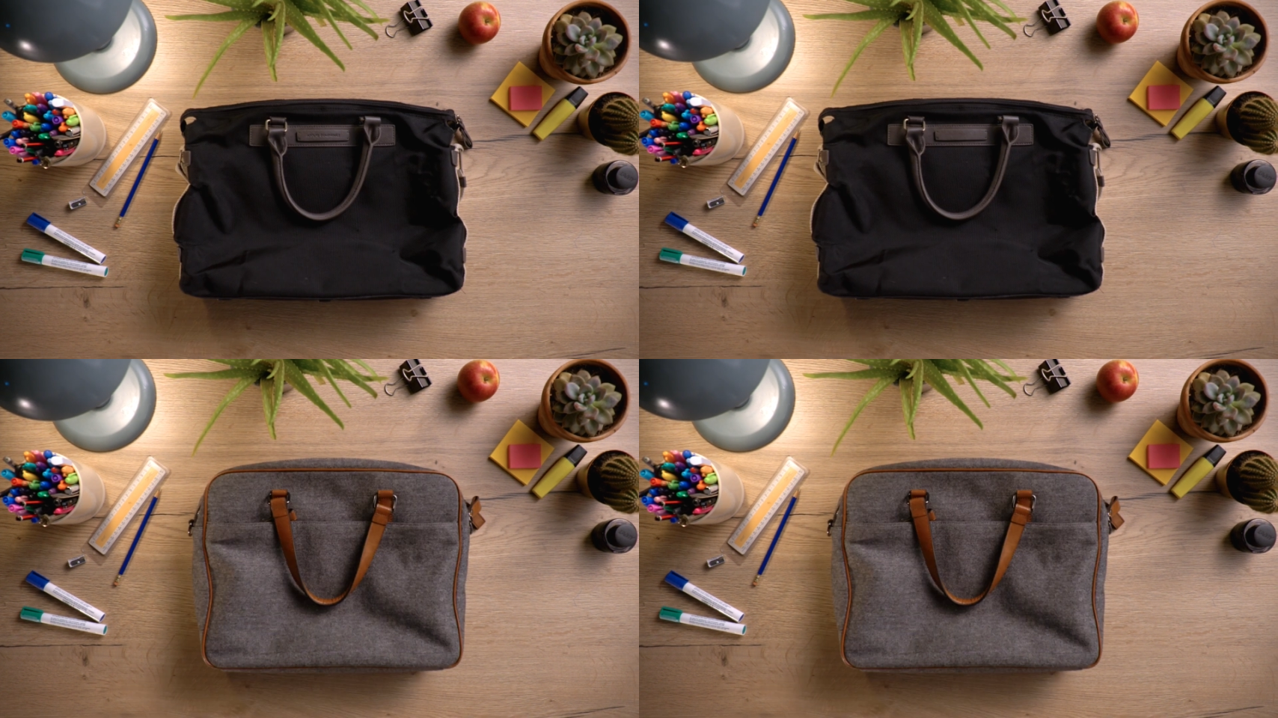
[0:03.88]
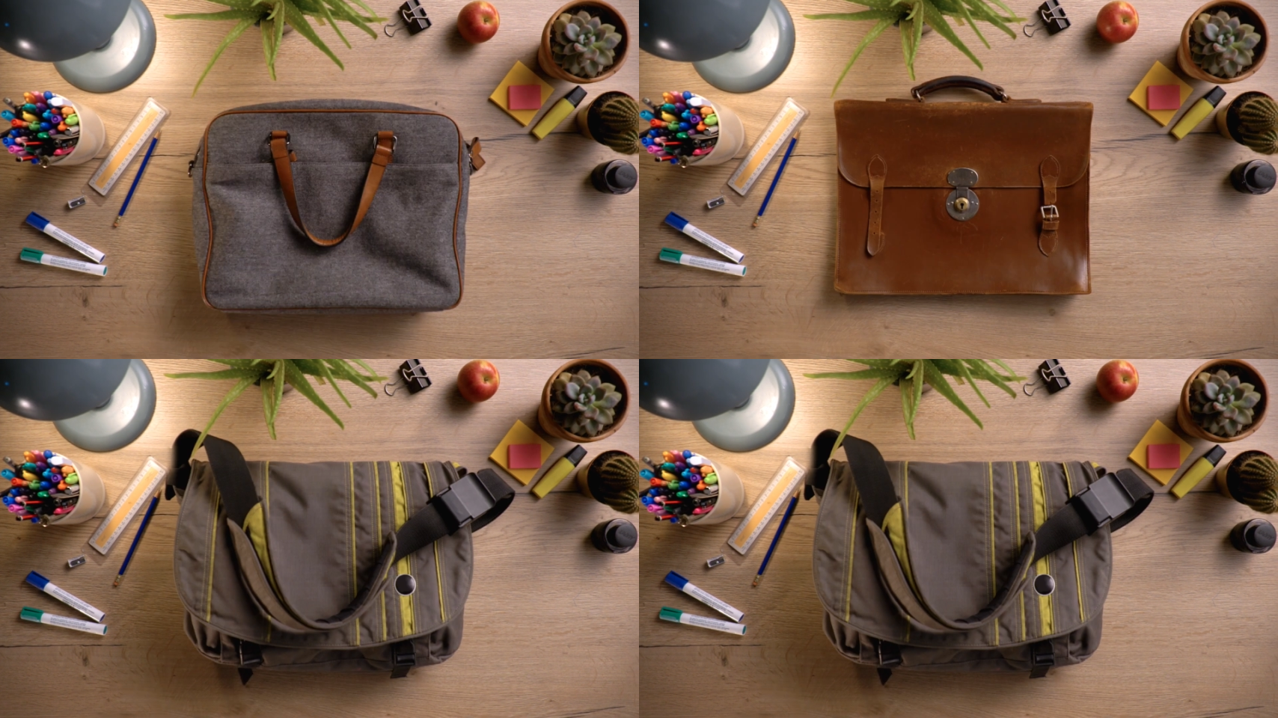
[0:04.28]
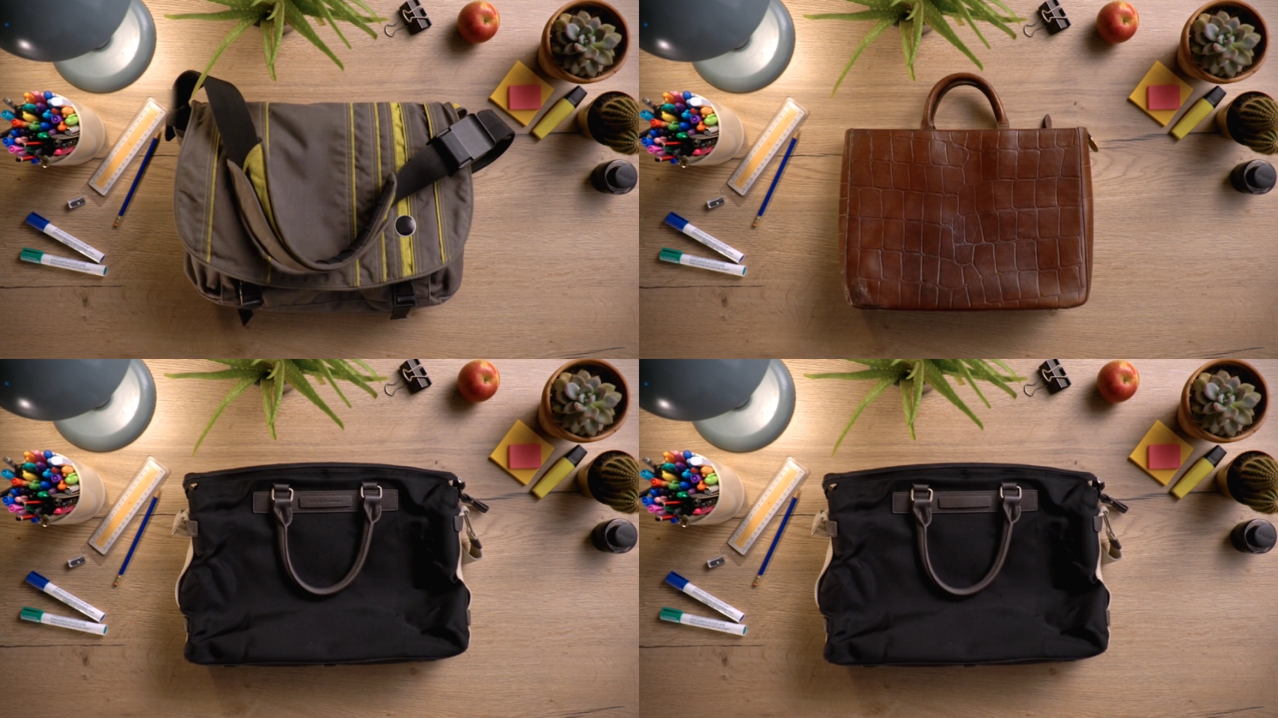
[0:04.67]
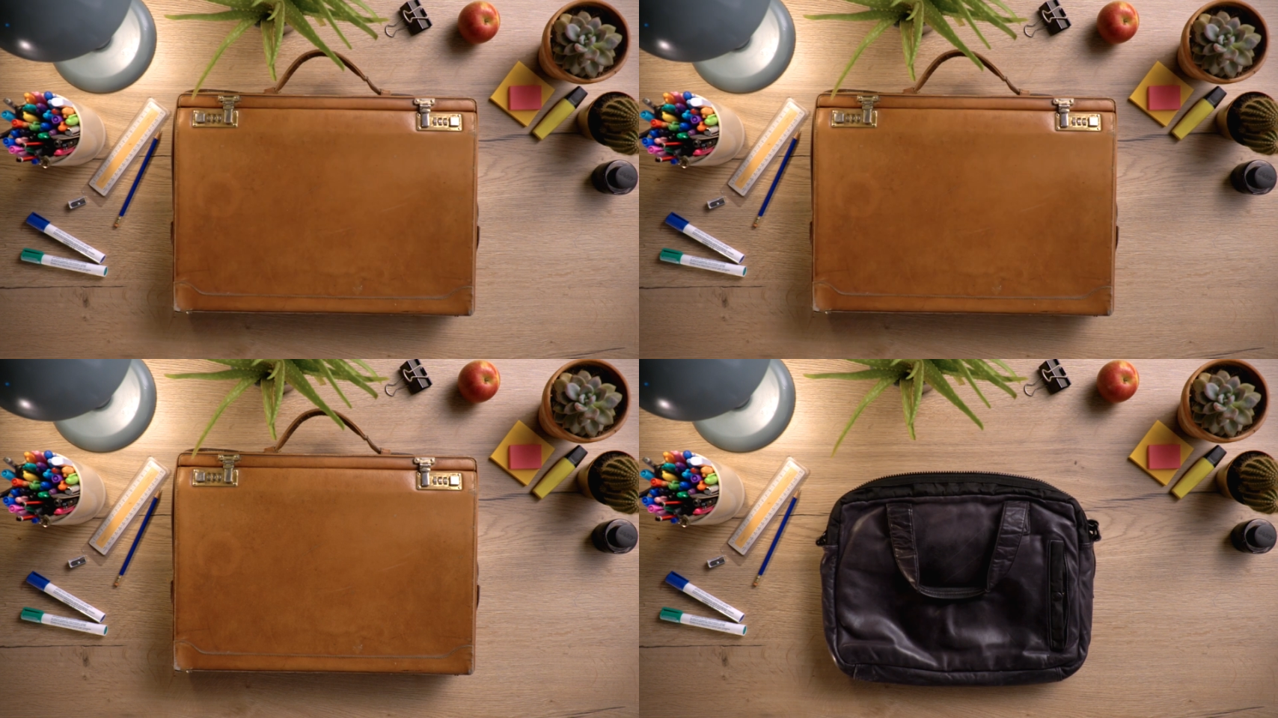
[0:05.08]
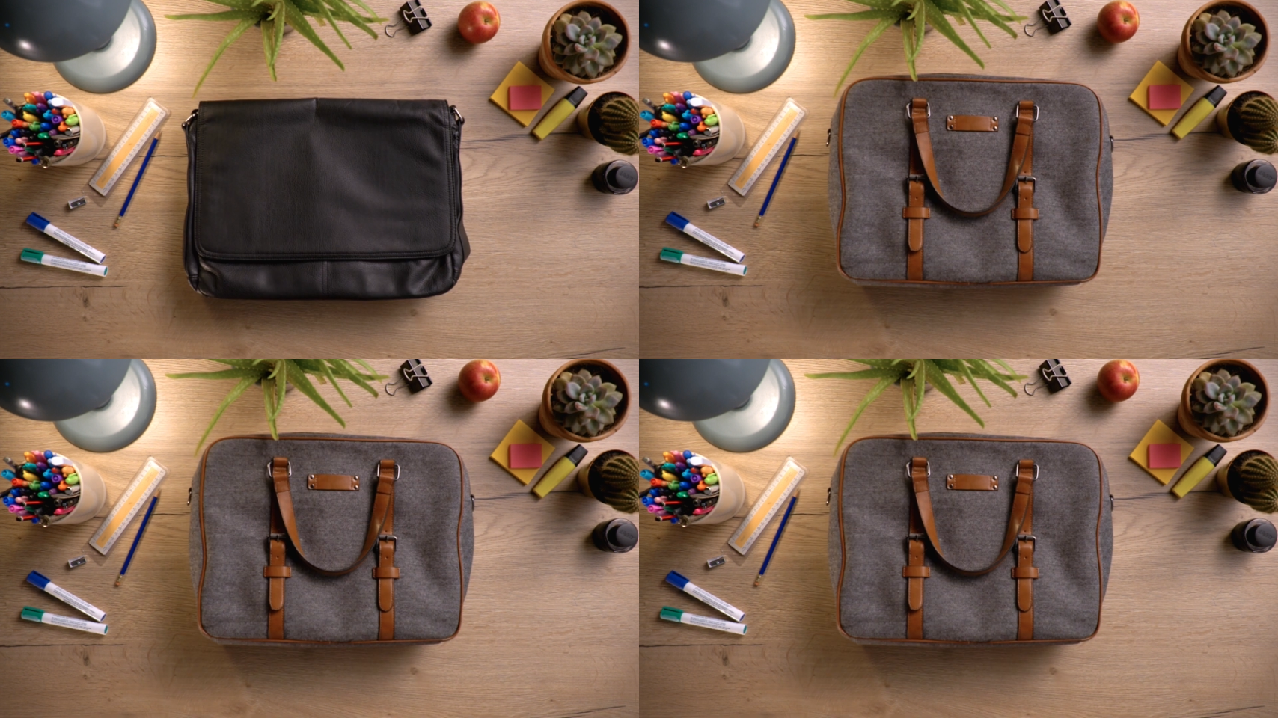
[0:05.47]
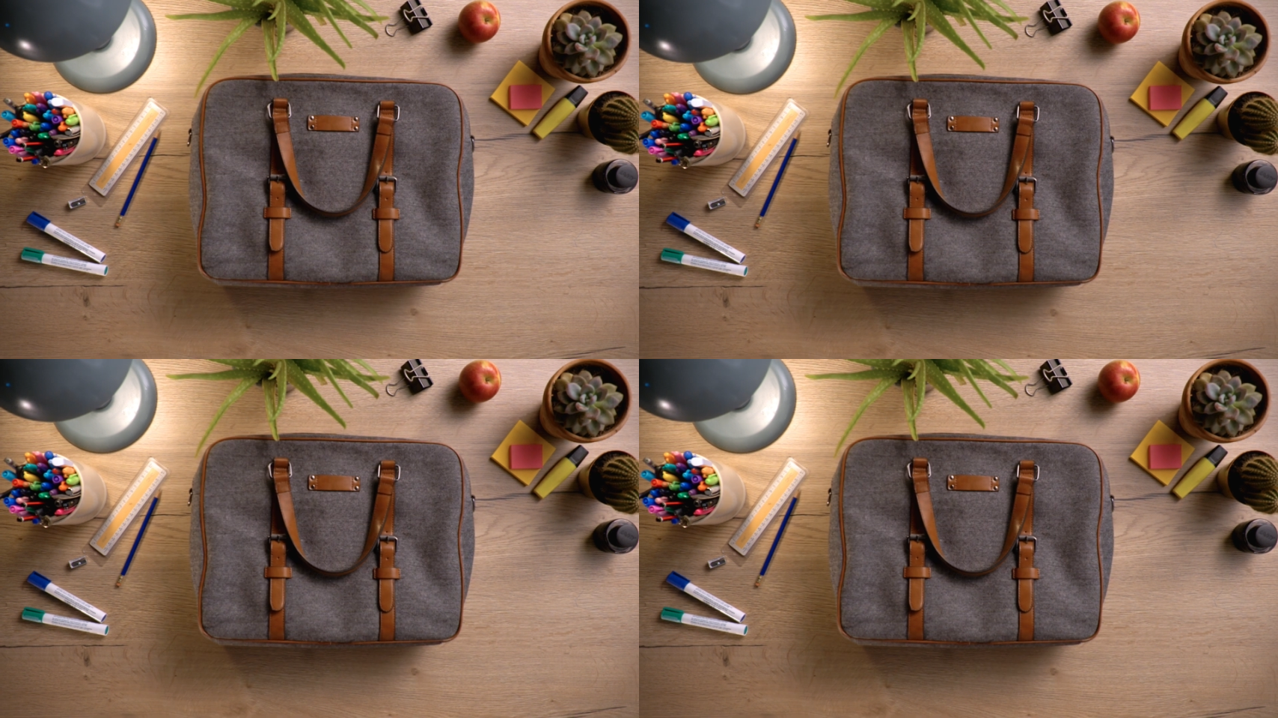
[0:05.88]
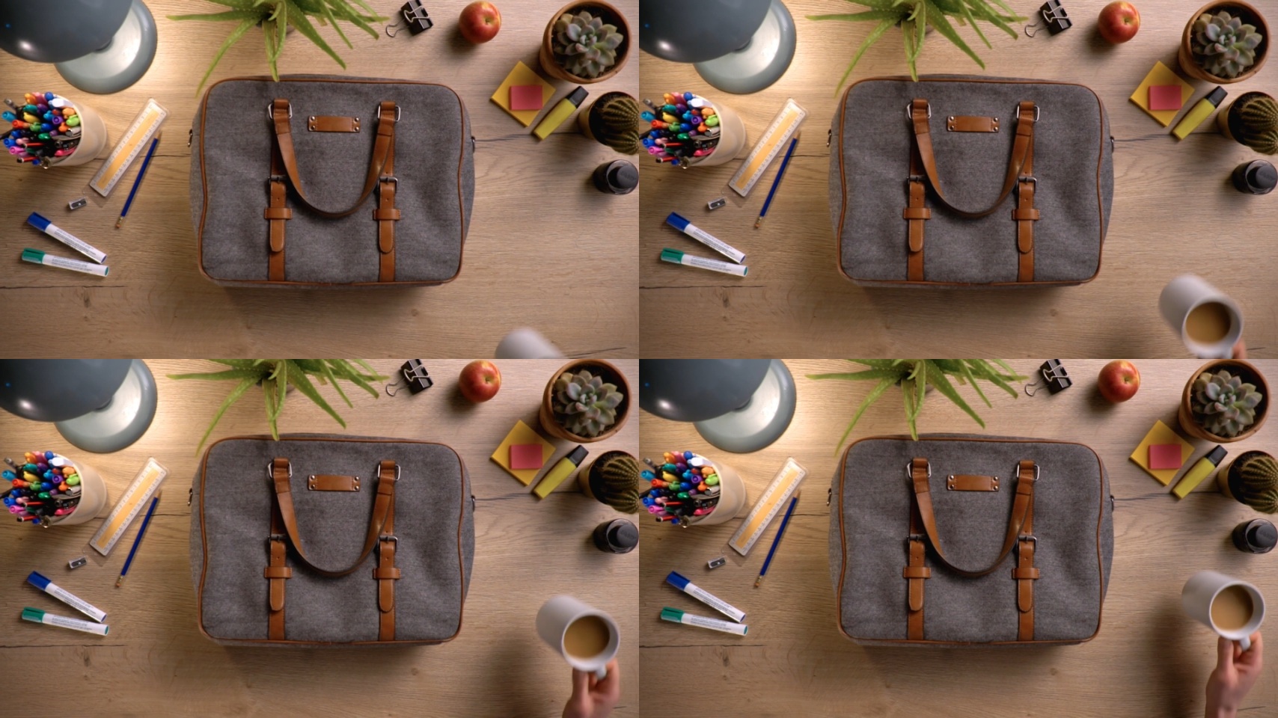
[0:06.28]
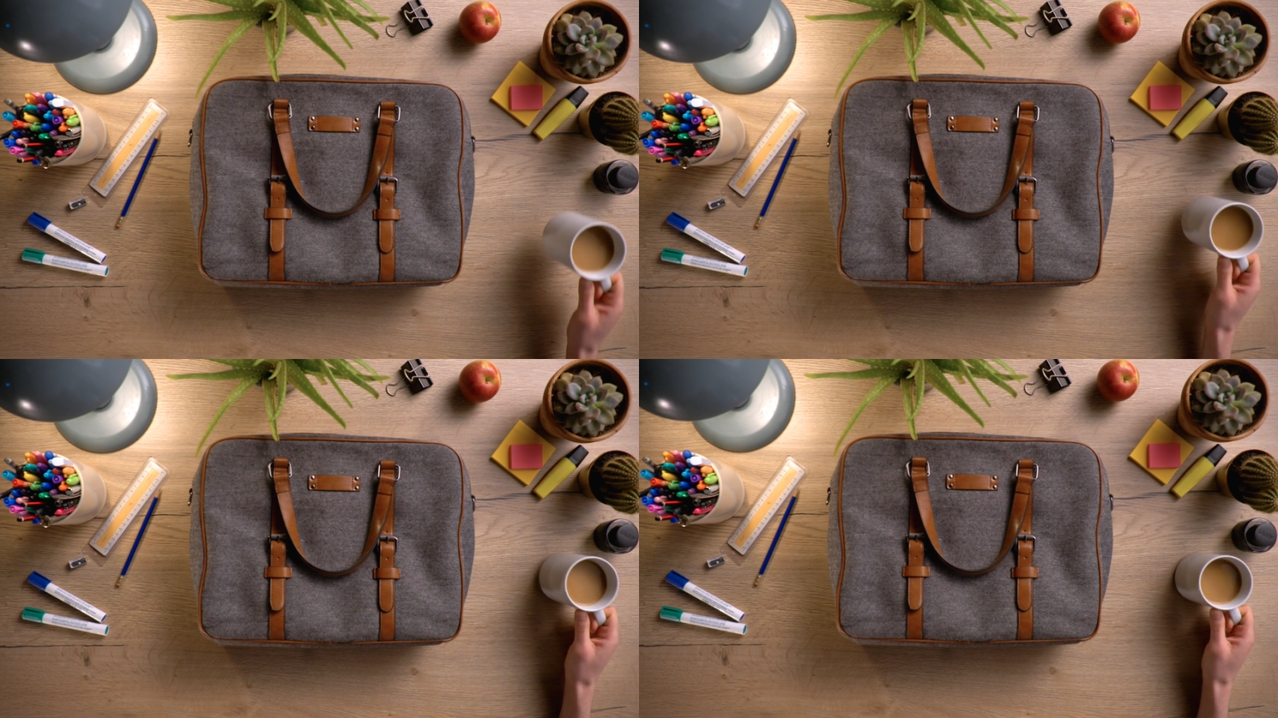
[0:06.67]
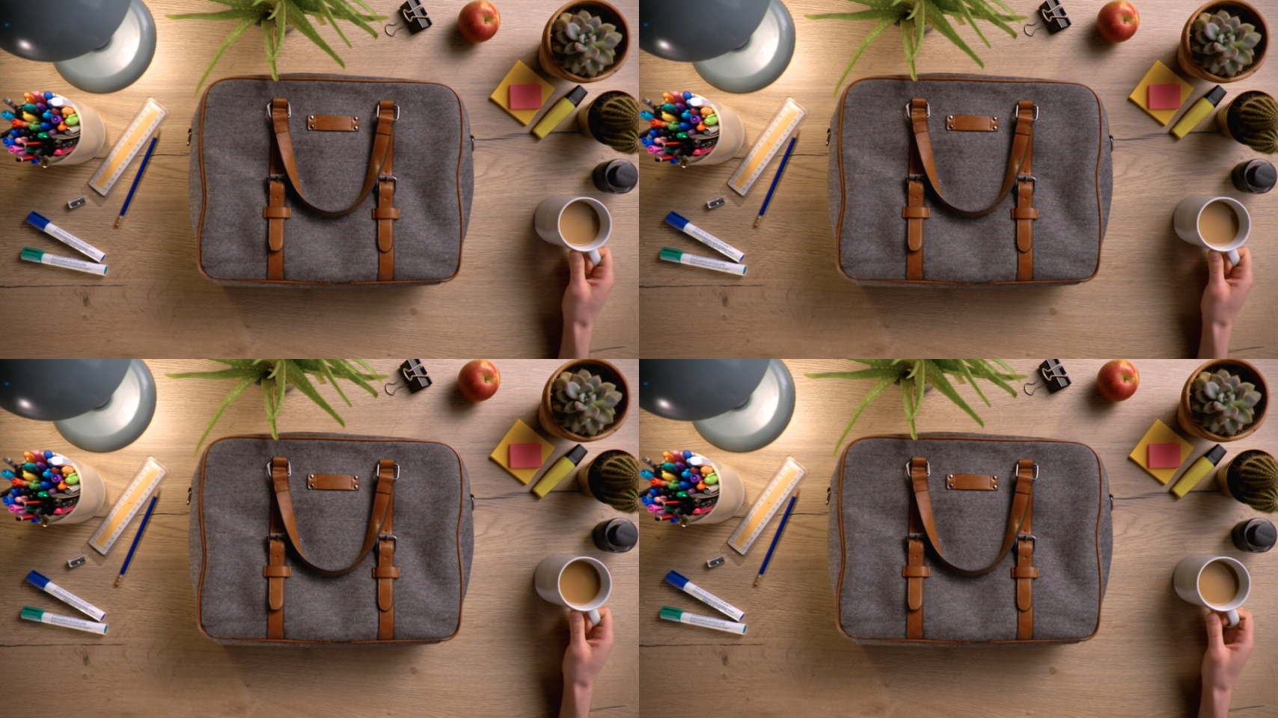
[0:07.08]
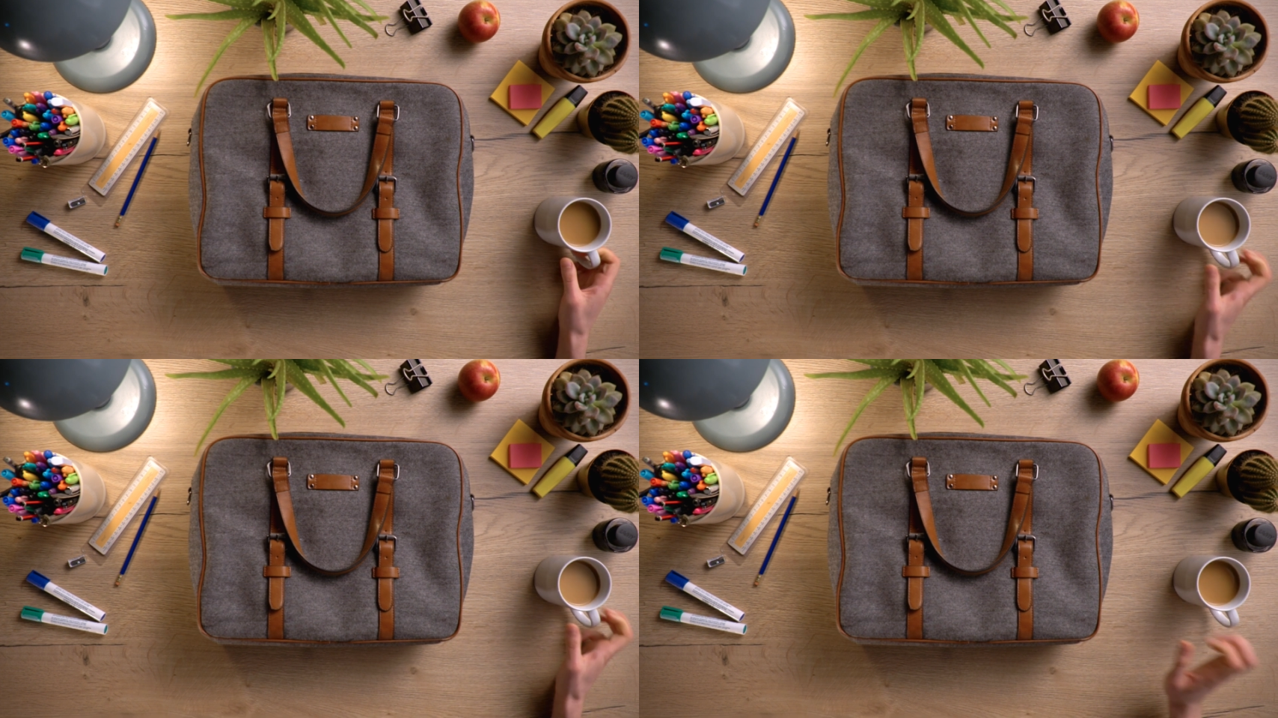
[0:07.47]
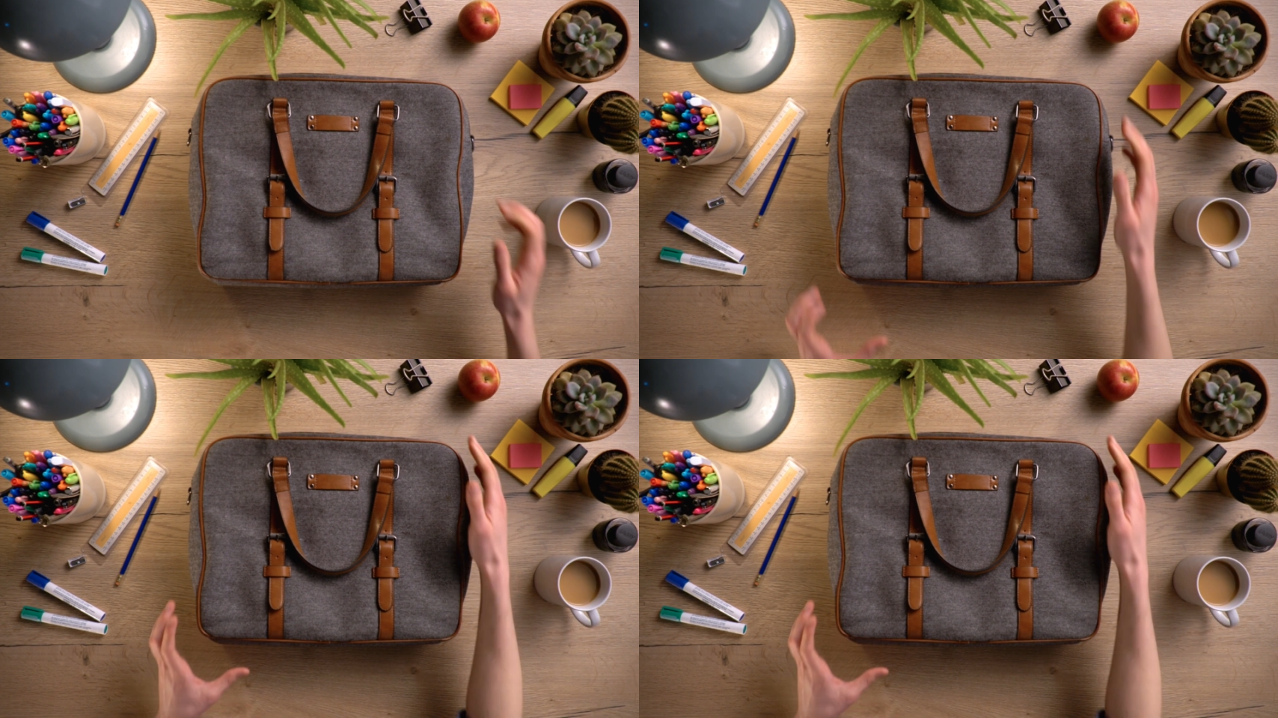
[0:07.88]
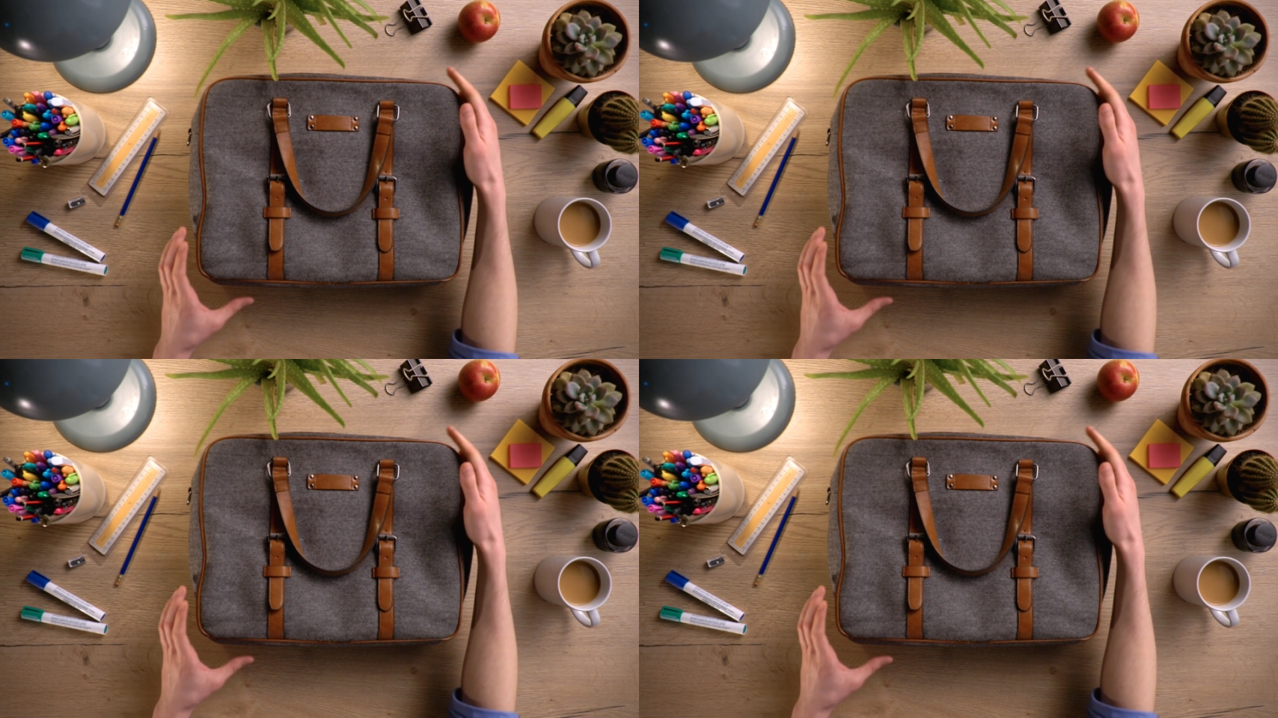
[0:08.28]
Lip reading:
(no speaker visible)